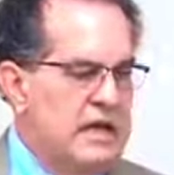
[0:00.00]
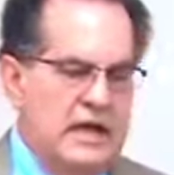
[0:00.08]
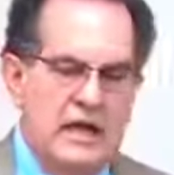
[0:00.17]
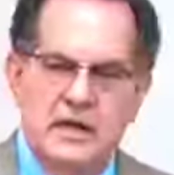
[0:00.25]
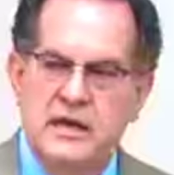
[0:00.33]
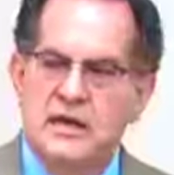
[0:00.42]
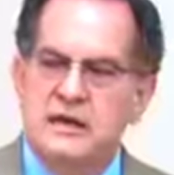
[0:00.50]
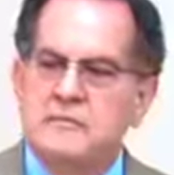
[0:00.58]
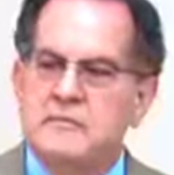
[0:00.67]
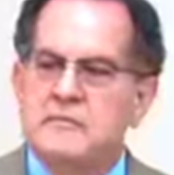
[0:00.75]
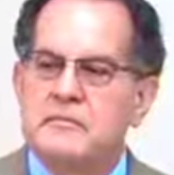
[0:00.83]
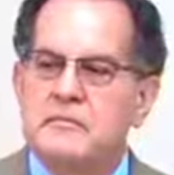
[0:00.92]
And uh,
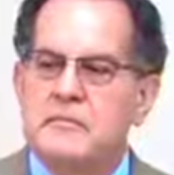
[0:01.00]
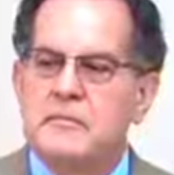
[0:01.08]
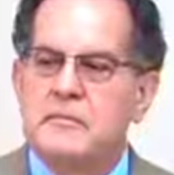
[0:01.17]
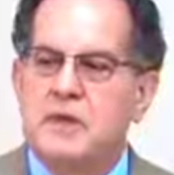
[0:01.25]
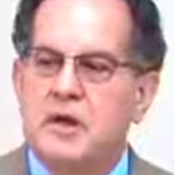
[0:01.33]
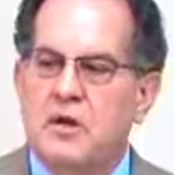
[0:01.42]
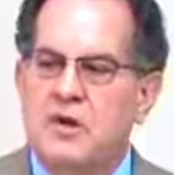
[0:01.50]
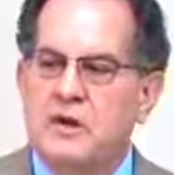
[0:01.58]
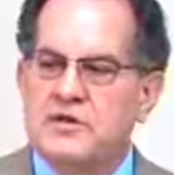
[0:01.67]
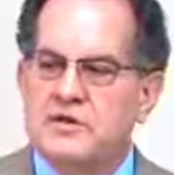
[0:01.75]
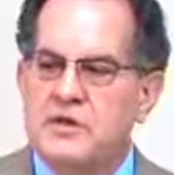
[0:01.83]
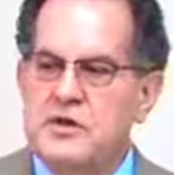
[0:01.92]
the
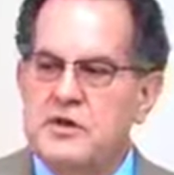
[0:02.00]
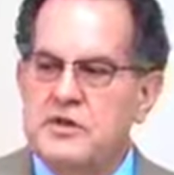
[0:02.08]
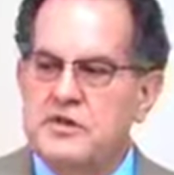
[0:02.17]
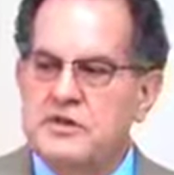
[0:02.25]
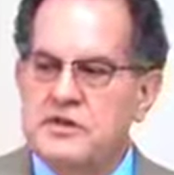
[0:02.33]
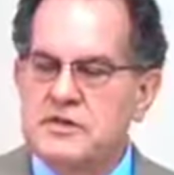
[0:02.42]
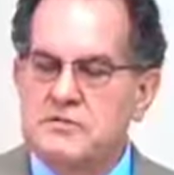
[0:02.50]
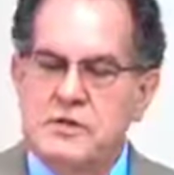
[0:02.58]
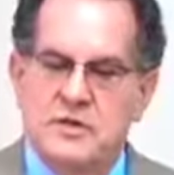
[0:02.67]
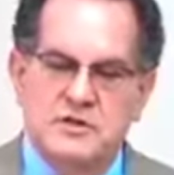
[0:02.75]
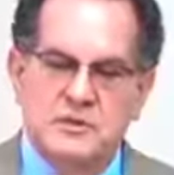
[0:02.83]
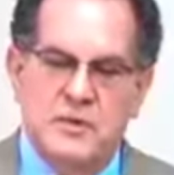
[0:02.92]
glorious good news is
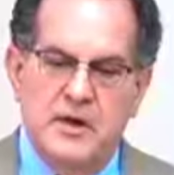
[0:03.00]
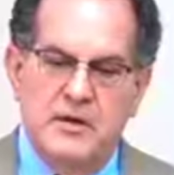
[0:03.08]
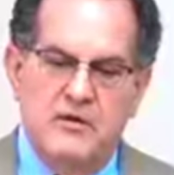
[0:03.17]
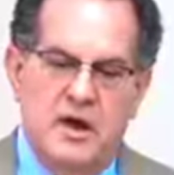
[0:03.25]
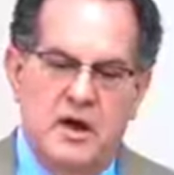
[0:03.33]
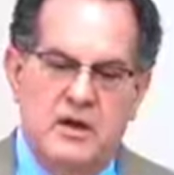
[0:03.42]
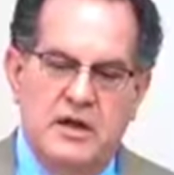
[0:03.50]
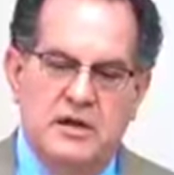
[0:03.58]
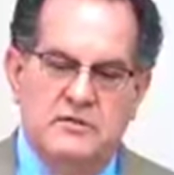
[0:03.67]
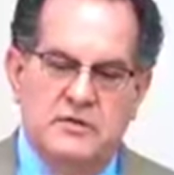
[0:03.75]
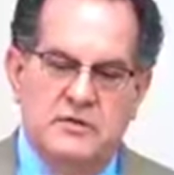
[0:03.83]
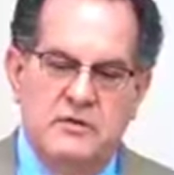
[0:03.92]
when the Spirit of God
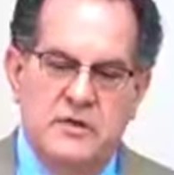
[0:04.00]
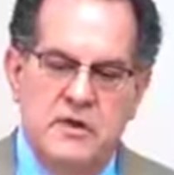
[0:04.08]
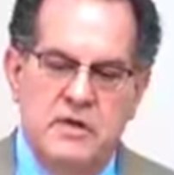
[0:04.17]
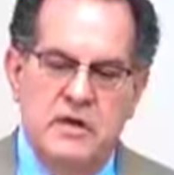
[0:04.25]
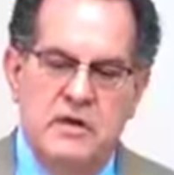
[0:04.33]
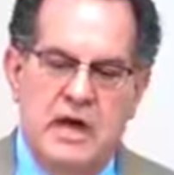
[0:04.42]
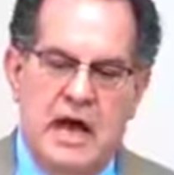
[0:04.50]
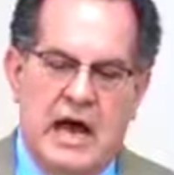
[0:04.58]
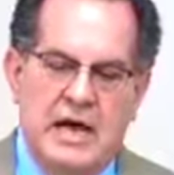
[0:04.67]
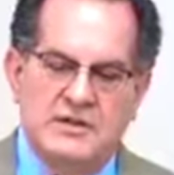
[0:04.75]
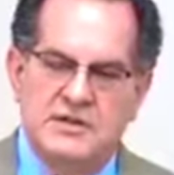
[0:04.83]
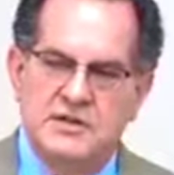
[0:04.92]
gives you
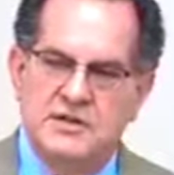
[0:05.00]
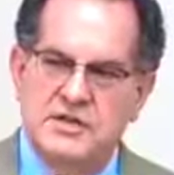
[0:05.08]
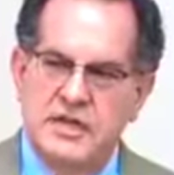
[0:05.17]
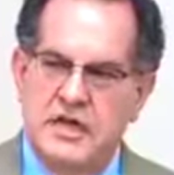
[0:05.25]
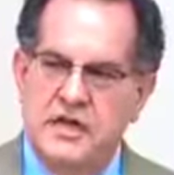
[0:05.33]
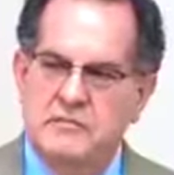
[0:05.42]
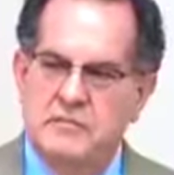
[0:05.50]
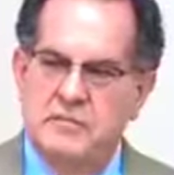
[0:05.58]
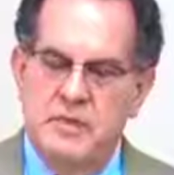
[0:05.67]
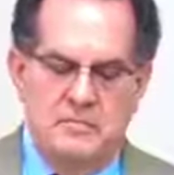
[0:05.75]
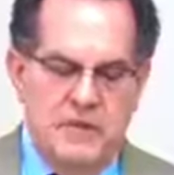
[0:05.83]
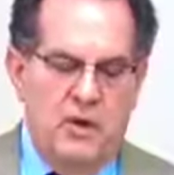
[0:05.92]
eyes to see
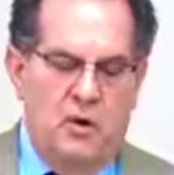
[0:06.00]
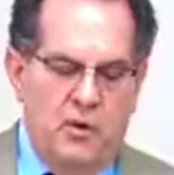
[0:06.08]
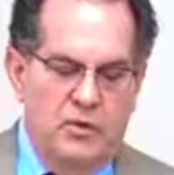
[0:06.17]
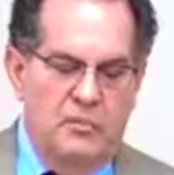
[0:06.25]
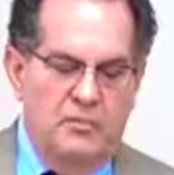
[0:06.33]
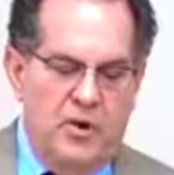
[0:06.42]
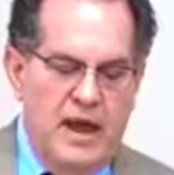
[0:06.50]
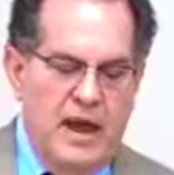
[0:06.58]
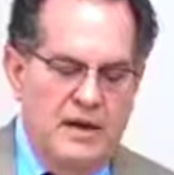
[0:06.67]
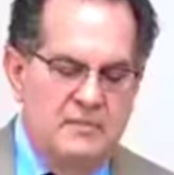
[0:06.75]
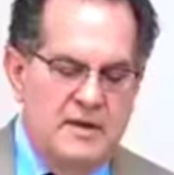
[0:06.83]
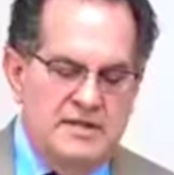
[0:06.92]
and behold the
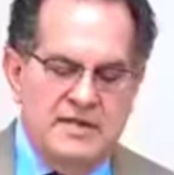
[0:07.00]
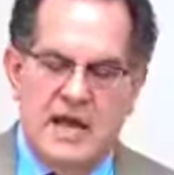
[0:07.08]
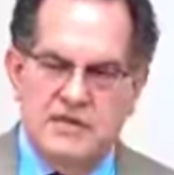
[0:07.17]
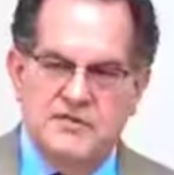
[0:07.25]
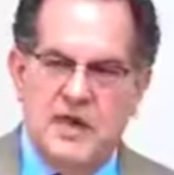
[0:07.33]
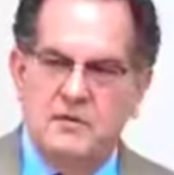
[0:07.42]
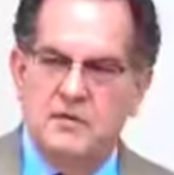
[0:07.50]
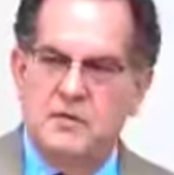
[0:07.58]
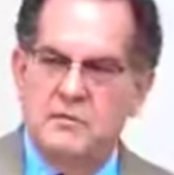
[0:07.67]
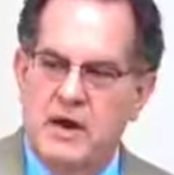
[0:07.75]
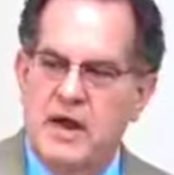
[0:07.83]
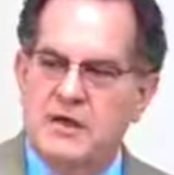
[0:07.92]
bread, be satisfied with
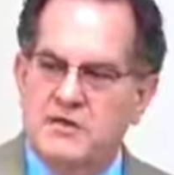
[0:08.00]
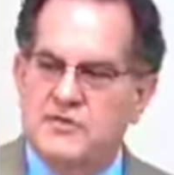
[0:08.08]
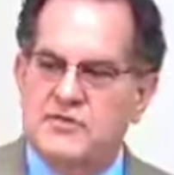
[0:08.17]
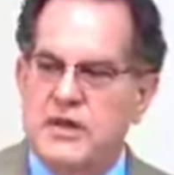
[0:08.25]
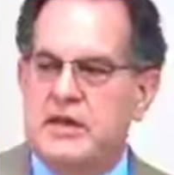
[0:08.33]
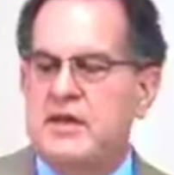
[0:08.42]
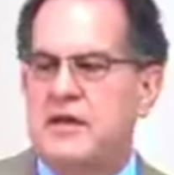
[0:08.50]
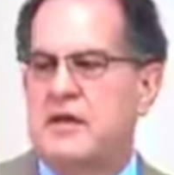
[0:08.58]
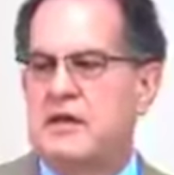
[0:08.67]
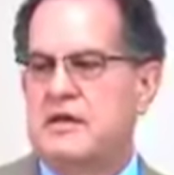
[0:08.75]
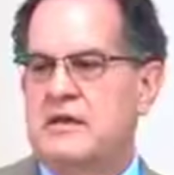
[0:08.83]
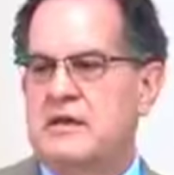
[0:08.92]
the bread and see that